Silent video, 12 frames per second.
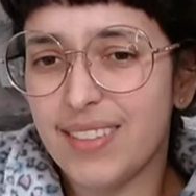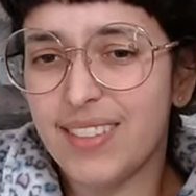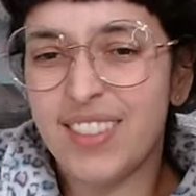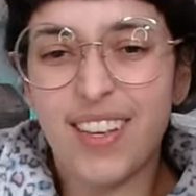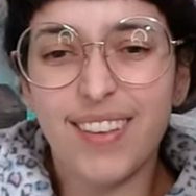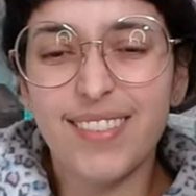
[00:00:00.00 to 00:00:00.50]

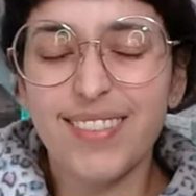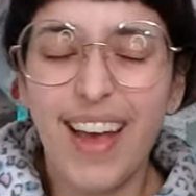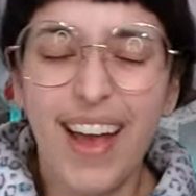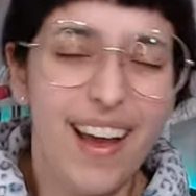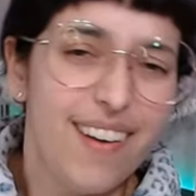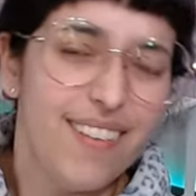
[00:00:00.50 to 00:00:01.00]
So
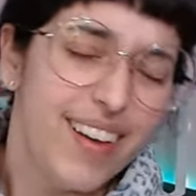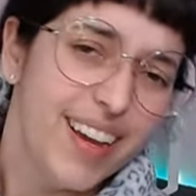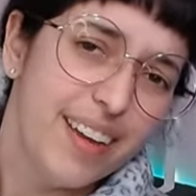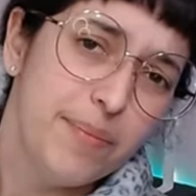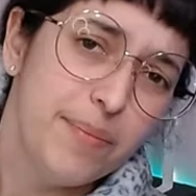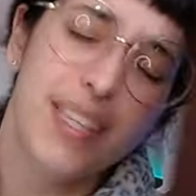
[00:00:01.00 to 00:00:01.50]
now
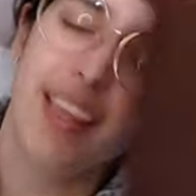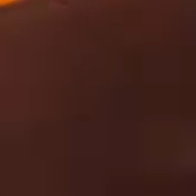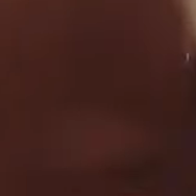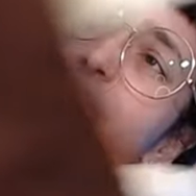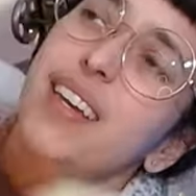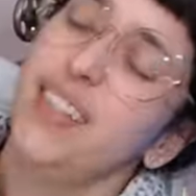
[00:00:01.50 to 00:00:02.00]
I'm
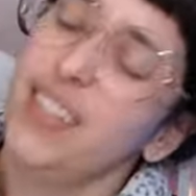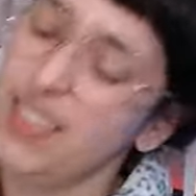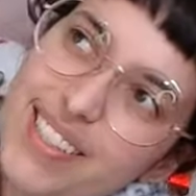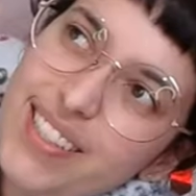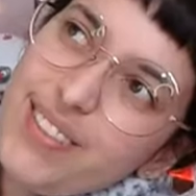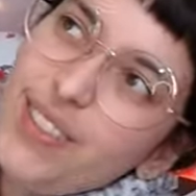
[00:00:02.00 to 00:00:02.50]

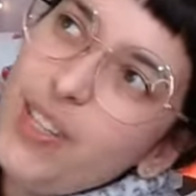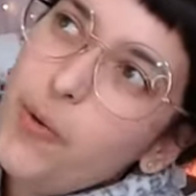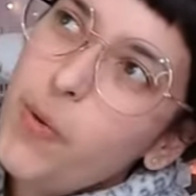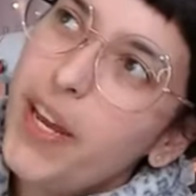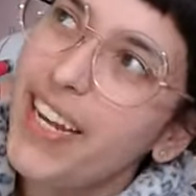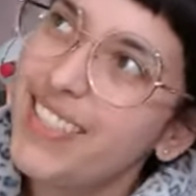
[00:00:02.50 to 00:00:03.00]
thinking, you know
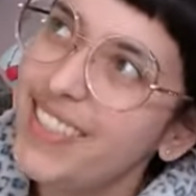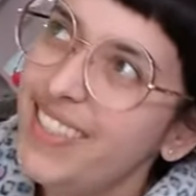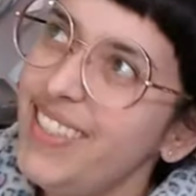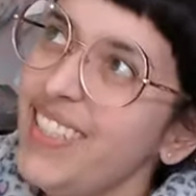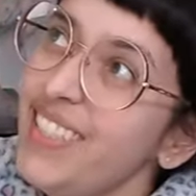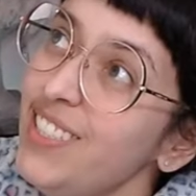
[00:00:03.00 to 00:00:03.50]
what I
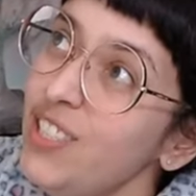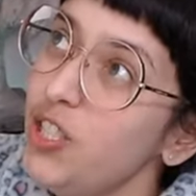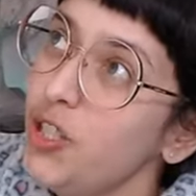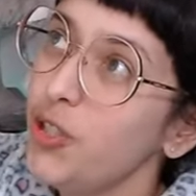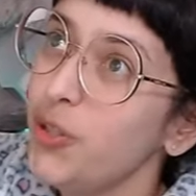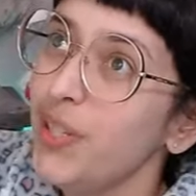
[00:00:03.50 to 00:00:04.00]
didn't
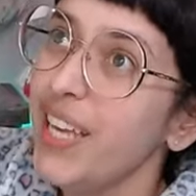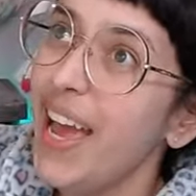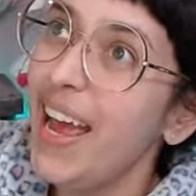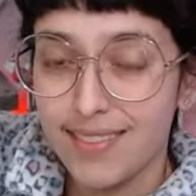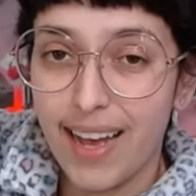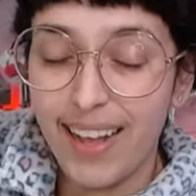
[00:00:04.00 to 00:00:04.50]
do
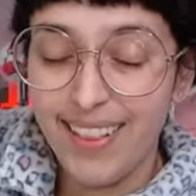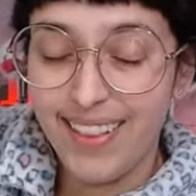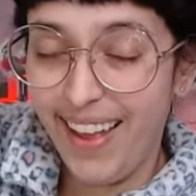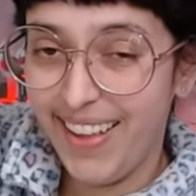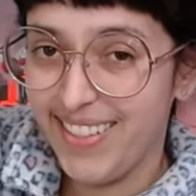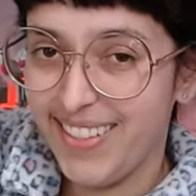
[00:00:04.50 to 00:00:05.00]
yet. A
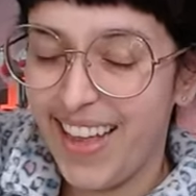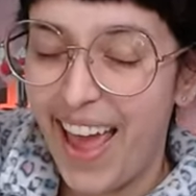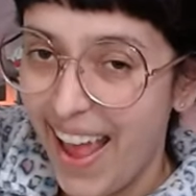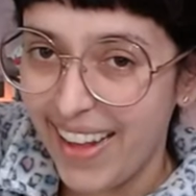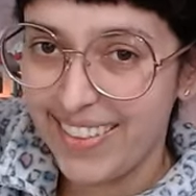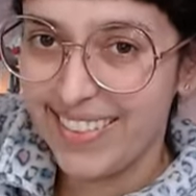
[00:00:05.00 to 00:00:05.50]
nice
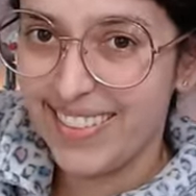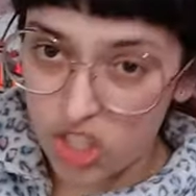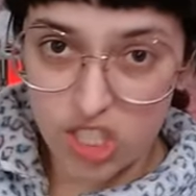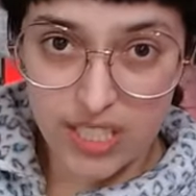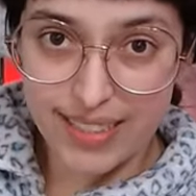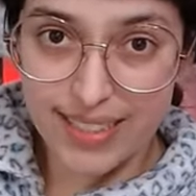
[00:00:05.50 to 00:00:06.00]
hat.
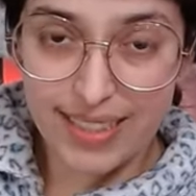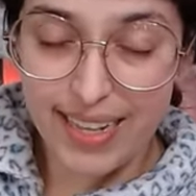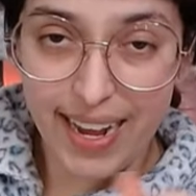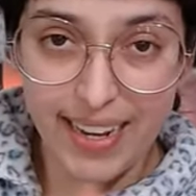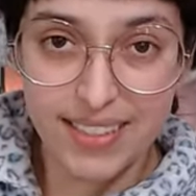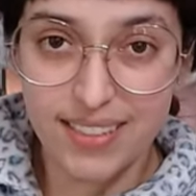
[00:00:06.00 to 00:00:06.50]
Just a
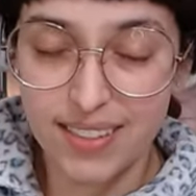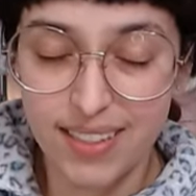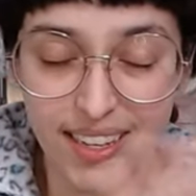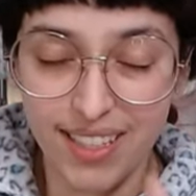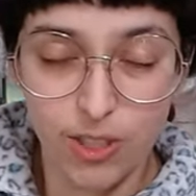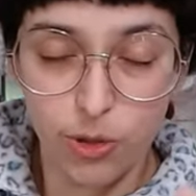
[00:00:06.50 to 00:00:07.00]
nice,
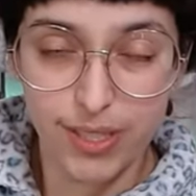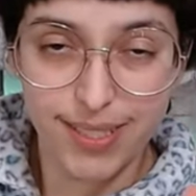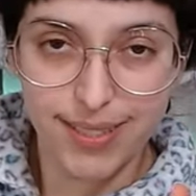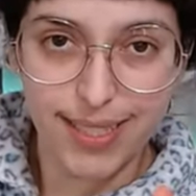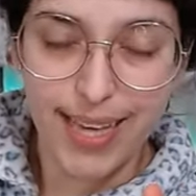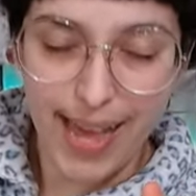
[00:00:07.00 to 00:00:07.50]

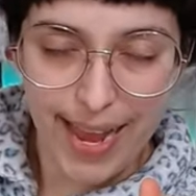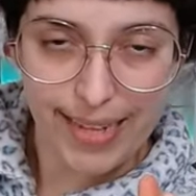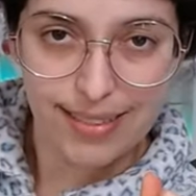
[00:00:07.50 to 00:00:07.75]
interesting hat.